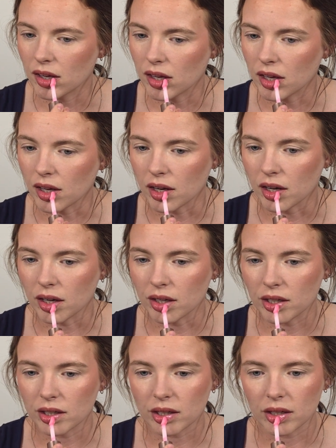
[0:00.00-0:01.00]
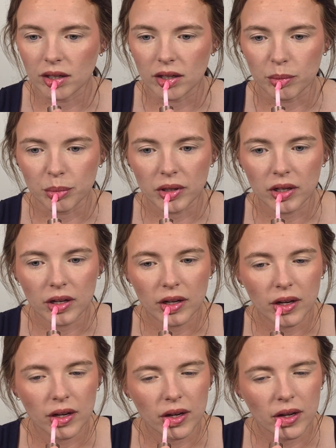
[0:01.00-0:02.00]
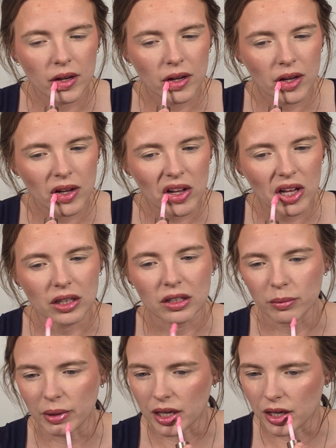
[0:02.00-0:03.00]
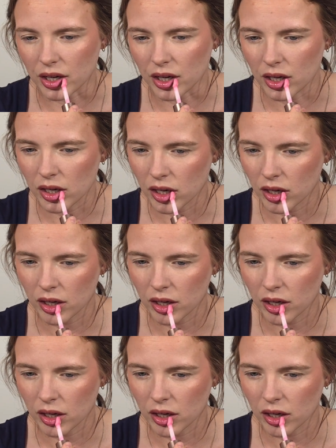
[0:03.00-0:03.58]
And I'm just going to apply a little bit here.